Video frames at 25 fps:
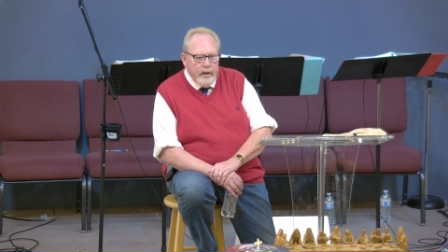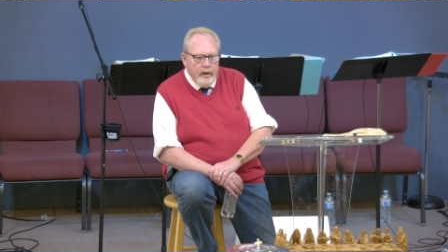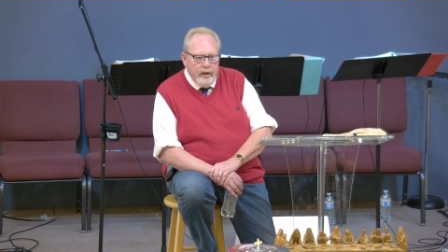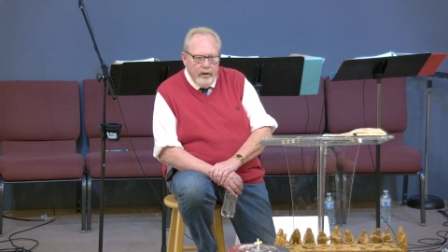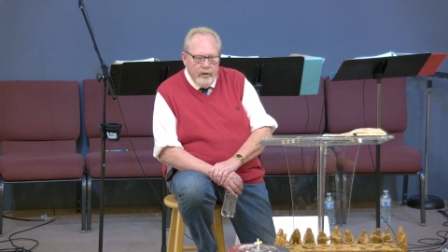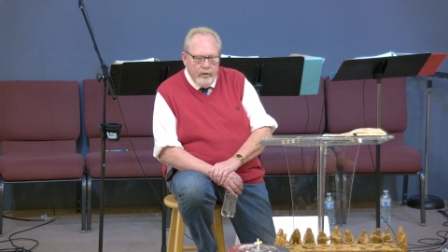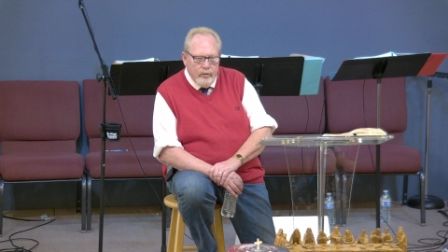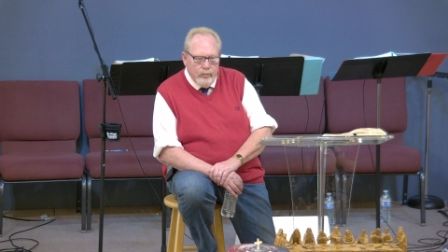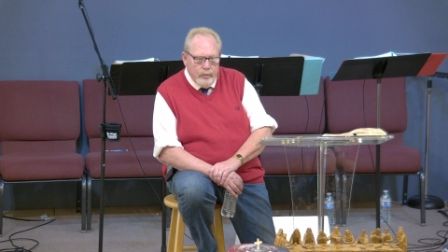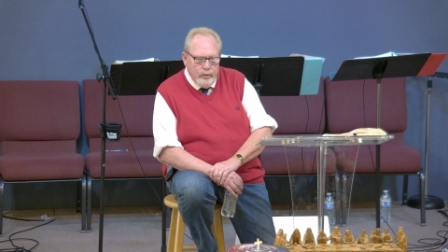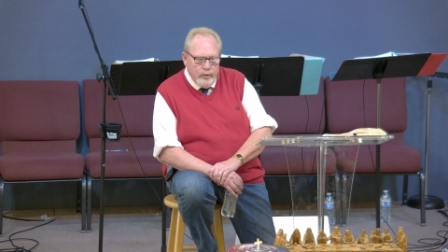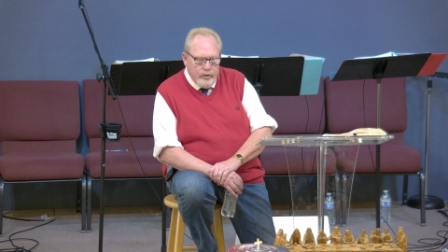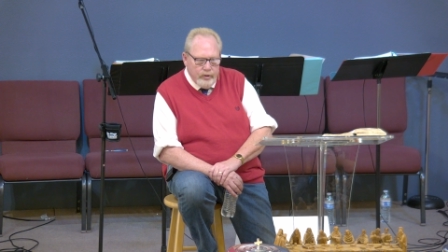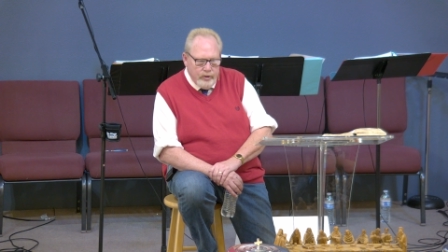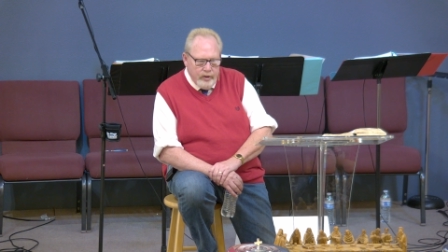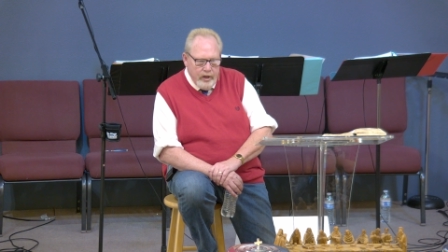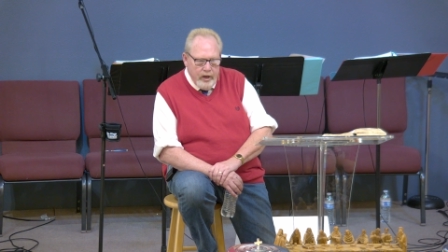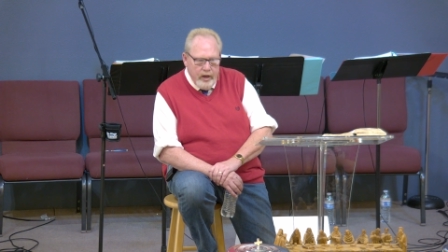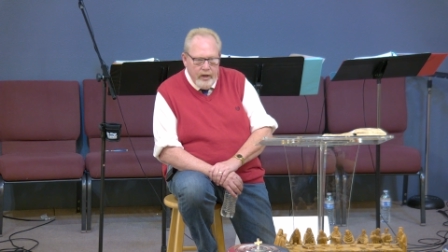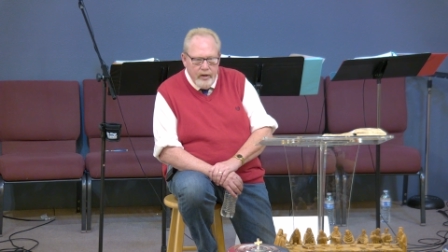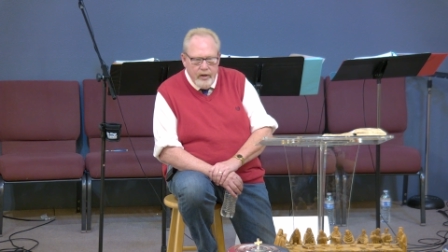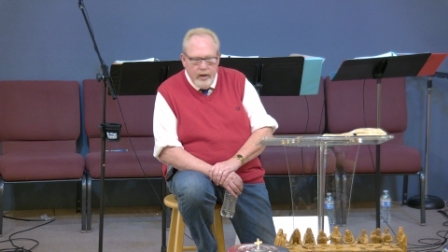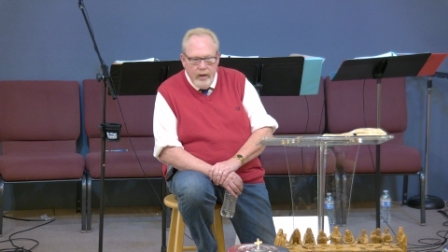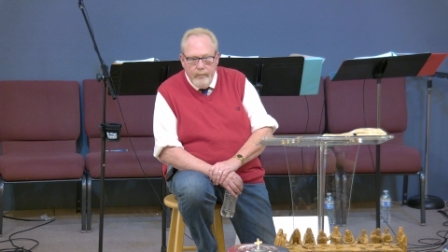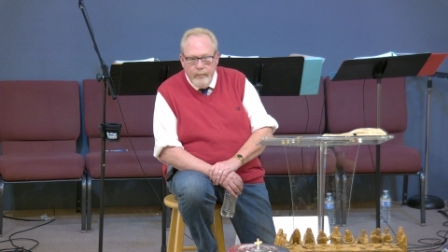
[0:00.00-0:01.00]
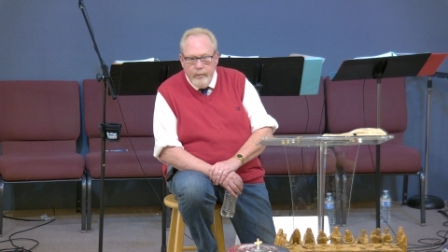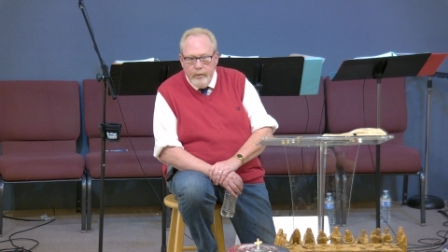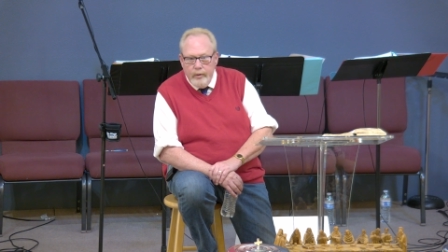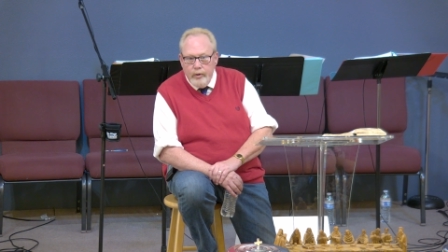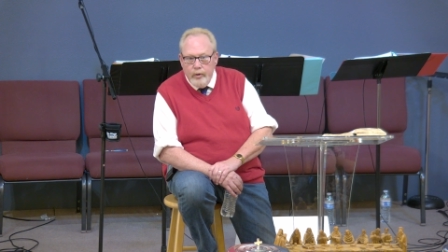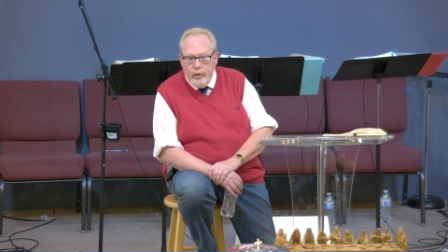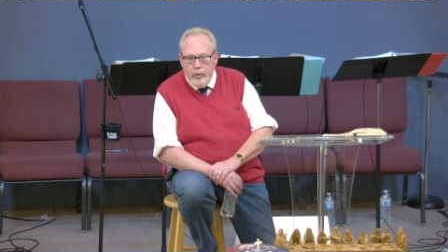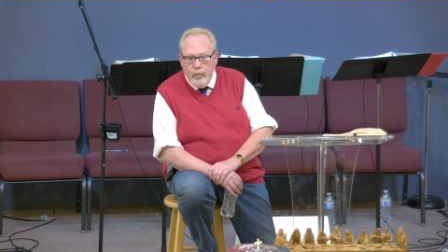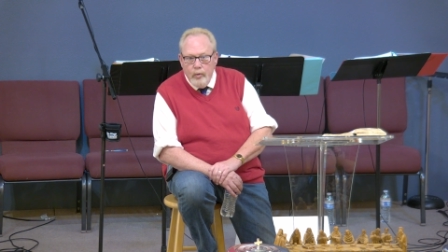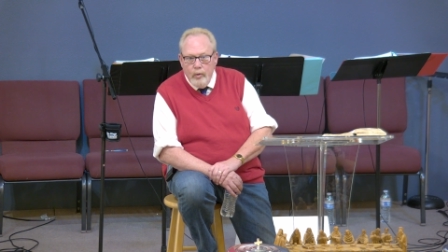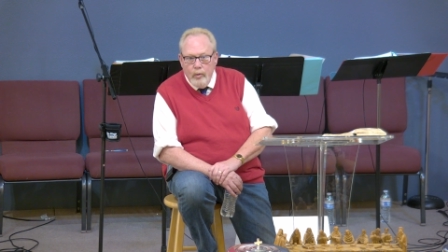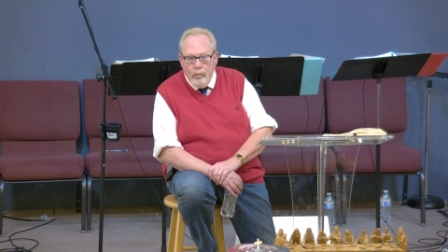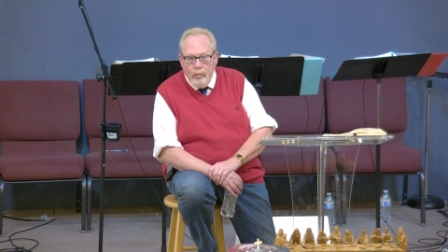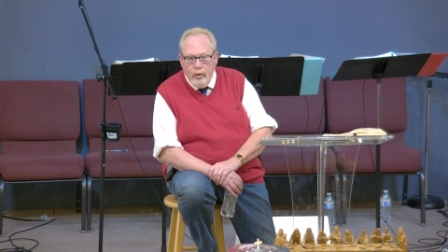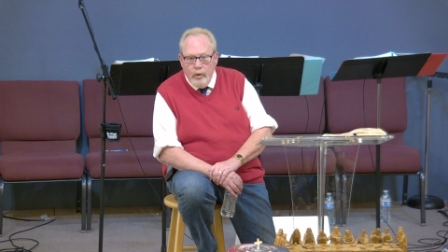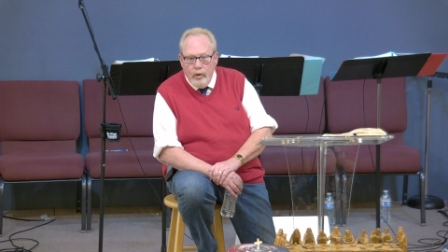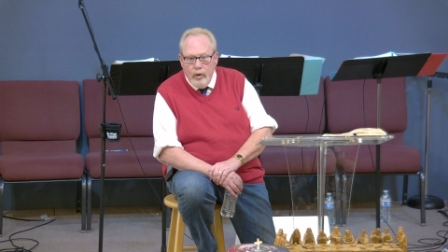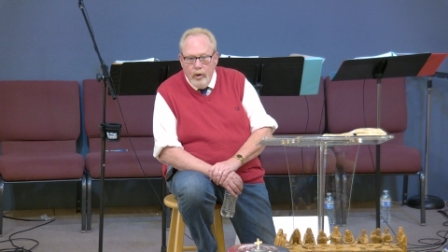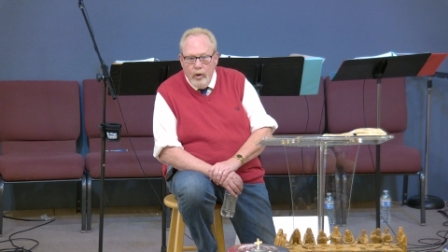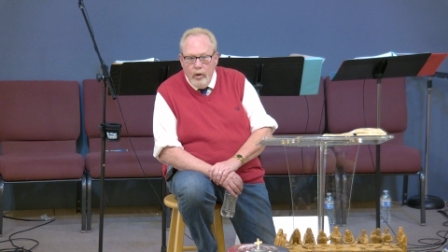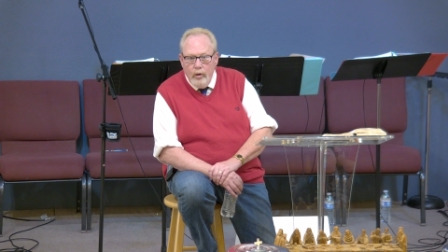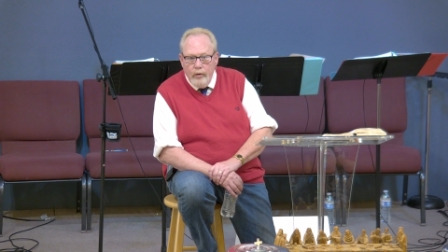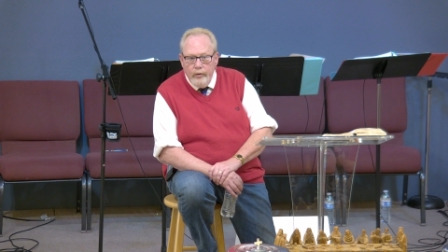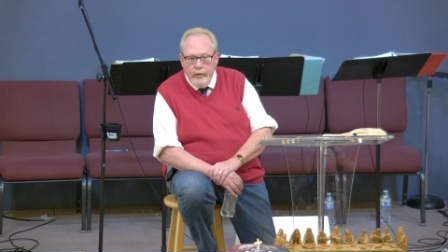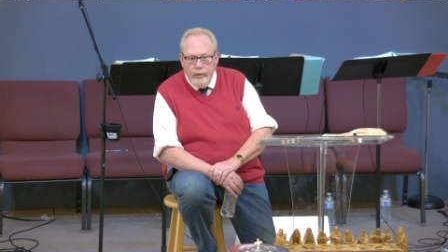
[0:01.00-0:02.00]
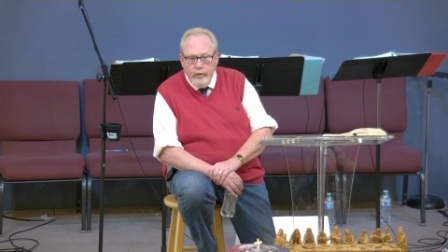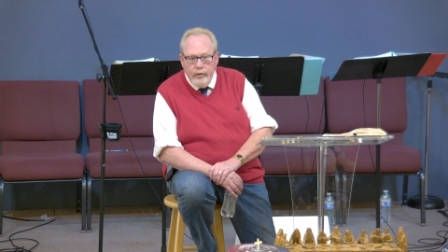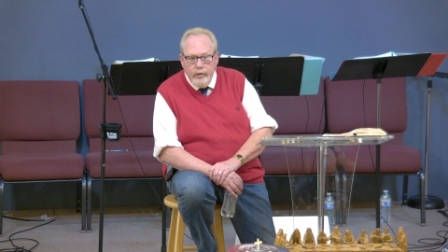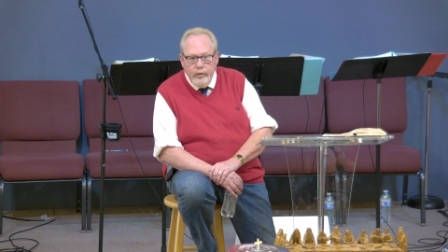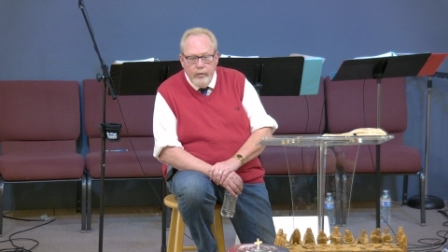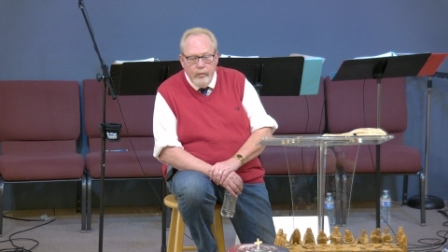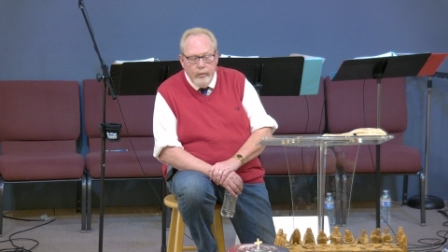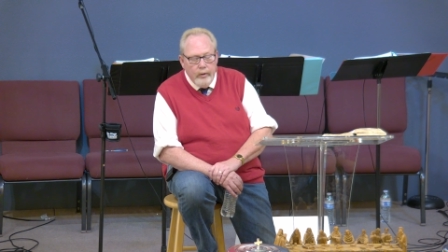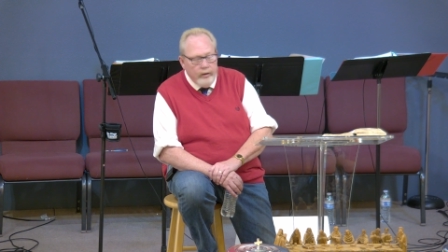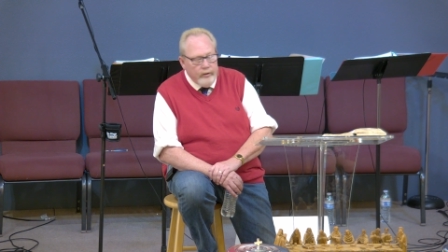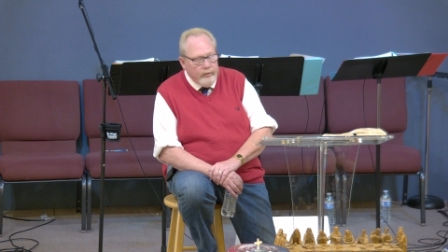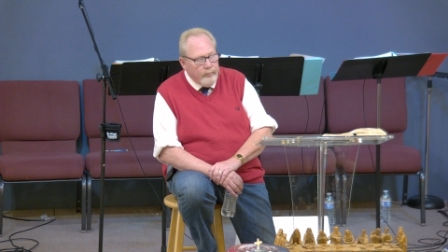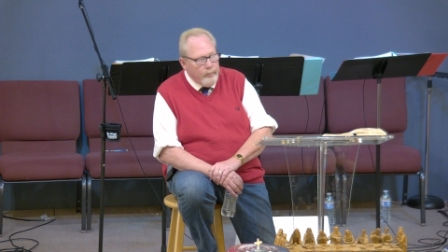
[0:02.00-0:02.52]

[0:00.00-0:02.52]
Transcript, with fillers: and as we stand up and do what we're called to do